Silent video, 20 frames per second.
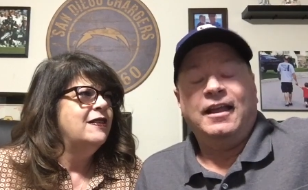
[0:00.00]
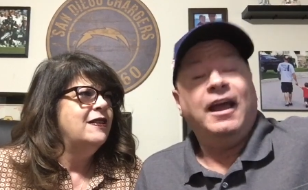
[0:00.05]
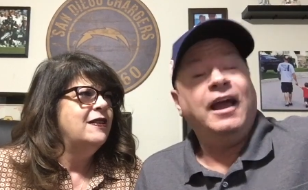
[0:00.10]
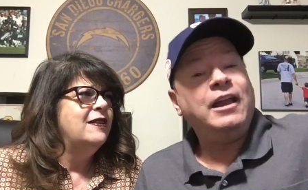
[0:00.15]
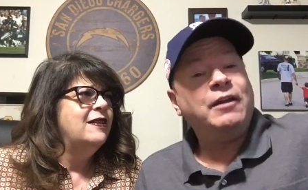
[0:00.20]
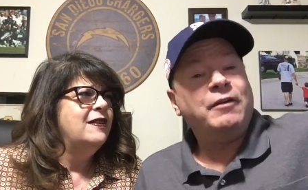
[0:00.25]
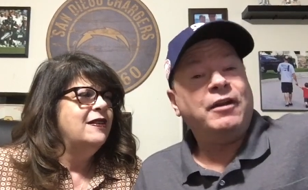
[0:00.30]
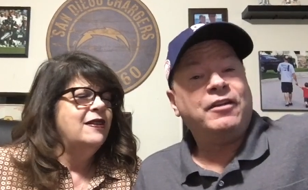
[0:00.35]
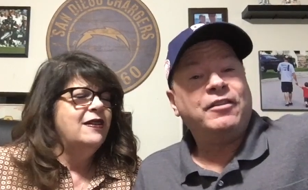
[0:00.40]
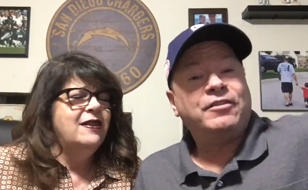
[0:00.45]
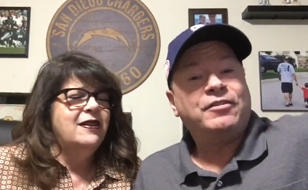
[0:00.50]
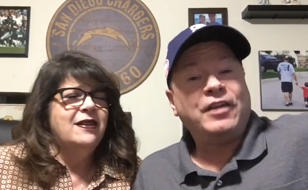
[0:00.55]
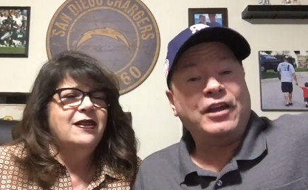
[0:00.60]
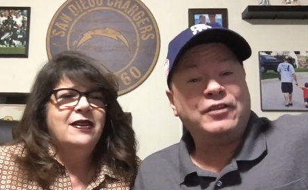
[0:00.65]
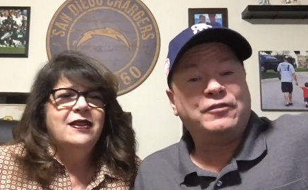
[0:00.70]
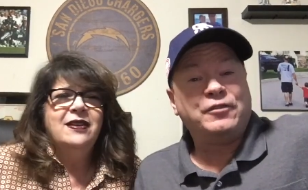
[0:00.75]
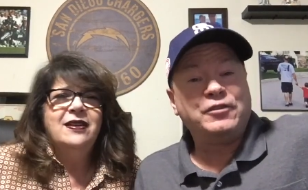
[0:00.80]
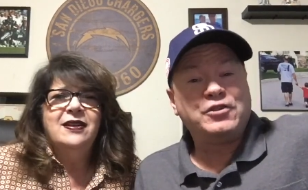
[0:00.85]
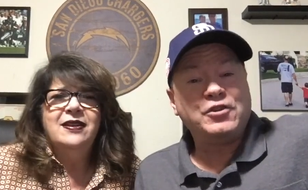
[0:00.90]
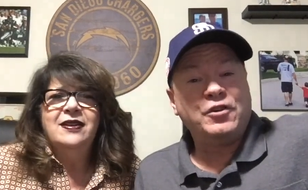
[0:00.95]
Speaker 1: Anyway,
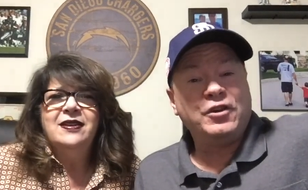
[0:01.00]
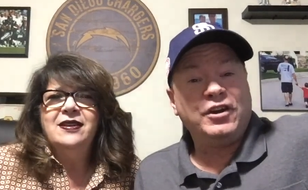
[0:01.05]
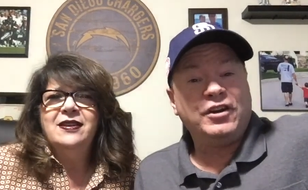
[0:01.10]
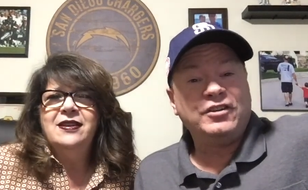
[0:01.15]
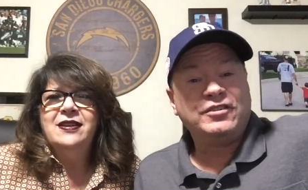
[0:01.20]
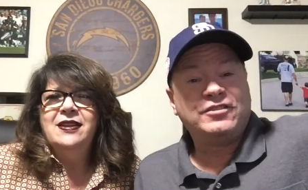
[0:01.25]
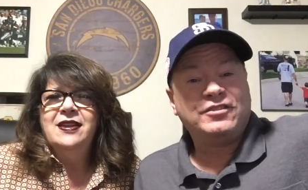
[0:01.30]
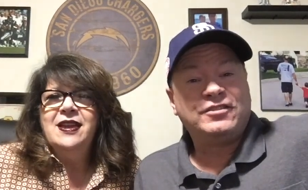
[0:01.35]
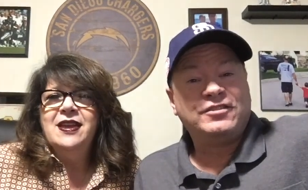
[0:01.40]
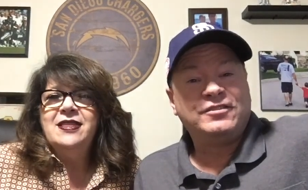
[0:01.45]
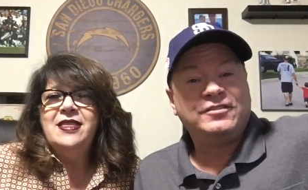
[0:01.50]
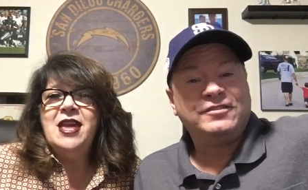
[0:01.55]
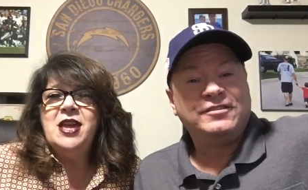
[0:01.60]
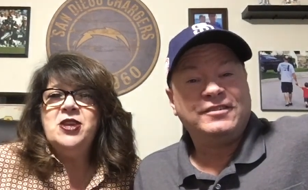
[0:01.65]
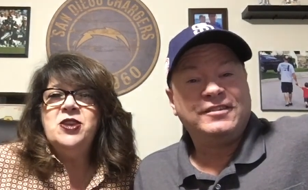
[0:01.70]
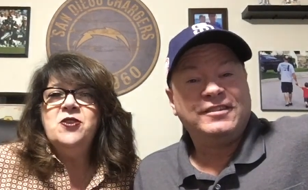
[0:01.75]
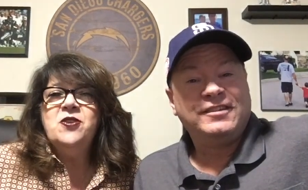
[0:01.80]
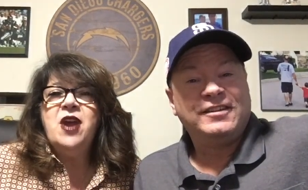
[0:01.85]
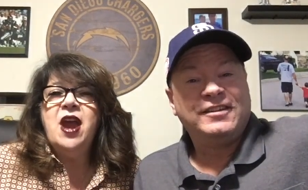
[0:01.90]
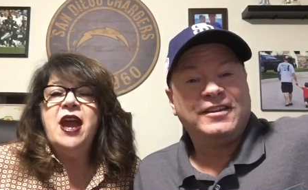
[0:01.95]
thanks for joining us.
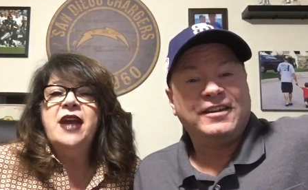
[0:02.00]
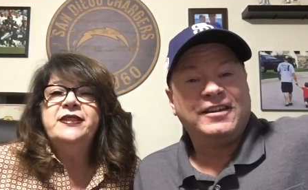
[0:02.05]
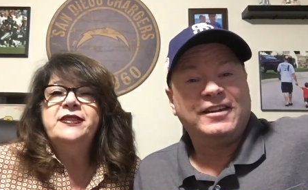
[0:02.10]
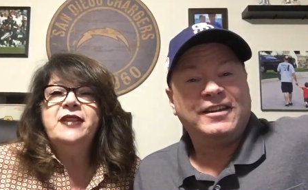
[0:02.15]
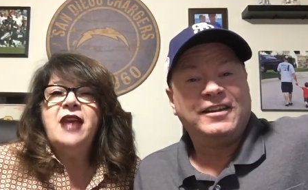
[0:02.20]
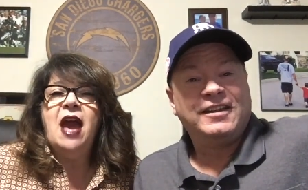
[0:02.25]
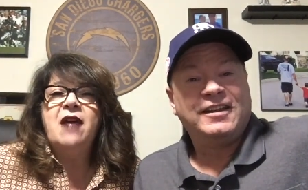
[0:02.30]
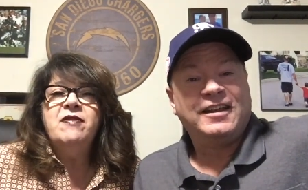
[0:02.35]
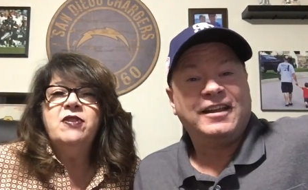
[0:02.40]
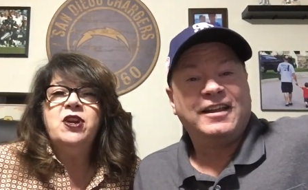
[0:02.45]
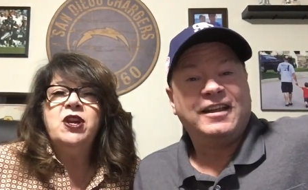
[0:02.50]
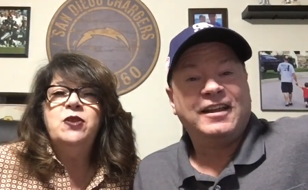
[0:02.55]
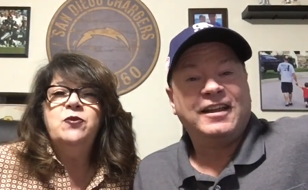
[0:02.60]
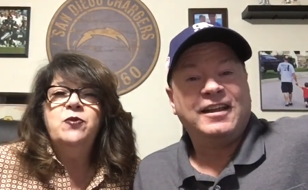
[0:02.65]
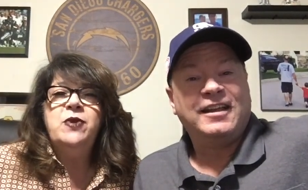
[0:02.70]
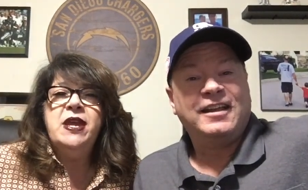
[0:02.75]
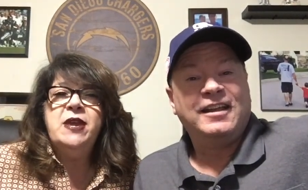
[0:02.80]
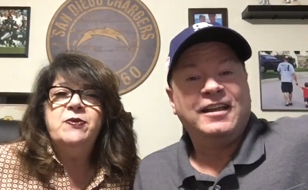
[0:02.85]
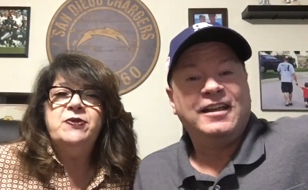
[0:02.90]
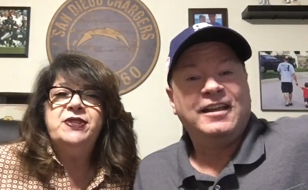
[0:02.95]
Thank
Speaker 2: you guys. Have a
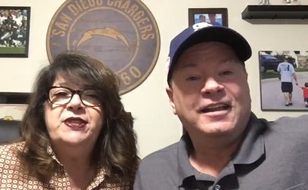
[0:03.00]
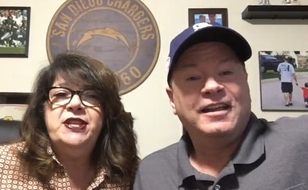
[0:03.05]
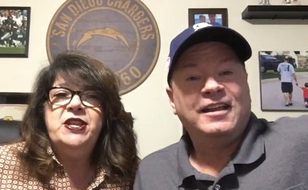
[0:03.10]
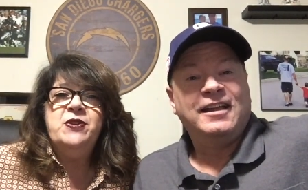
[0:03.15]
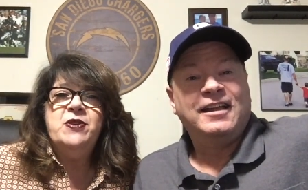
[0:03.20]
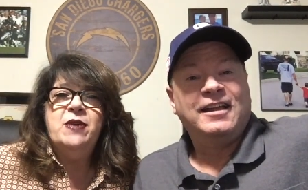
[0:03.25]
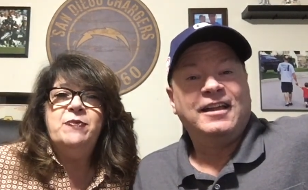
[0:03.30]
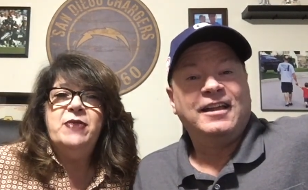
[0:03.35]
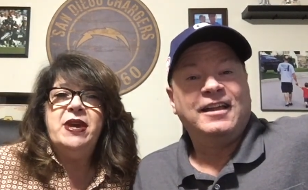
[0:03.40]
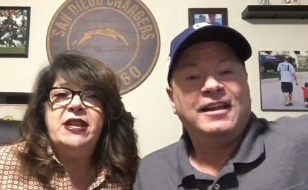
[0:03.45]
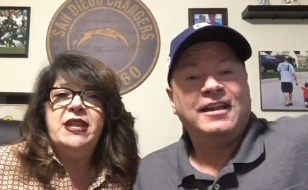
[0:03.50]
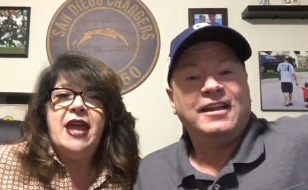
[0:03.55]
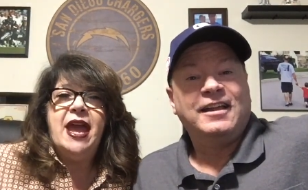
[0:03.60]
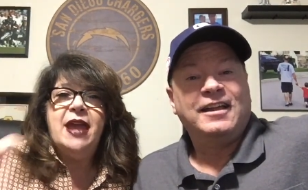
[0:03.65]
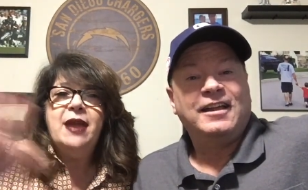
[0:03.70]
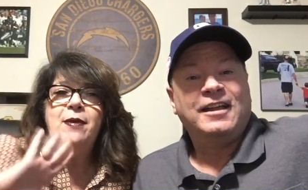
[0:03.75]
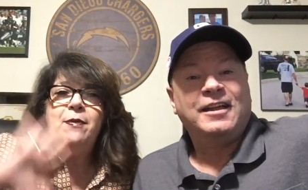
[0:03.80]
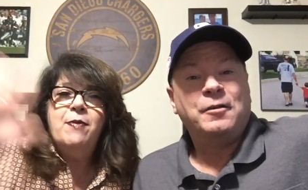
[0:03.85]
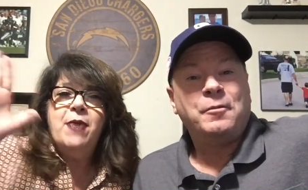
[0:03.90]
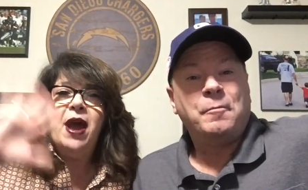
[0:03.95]
good week. We'll see you on
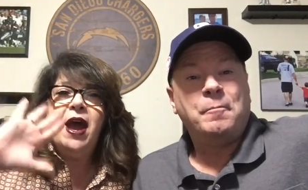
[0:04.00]
Monday.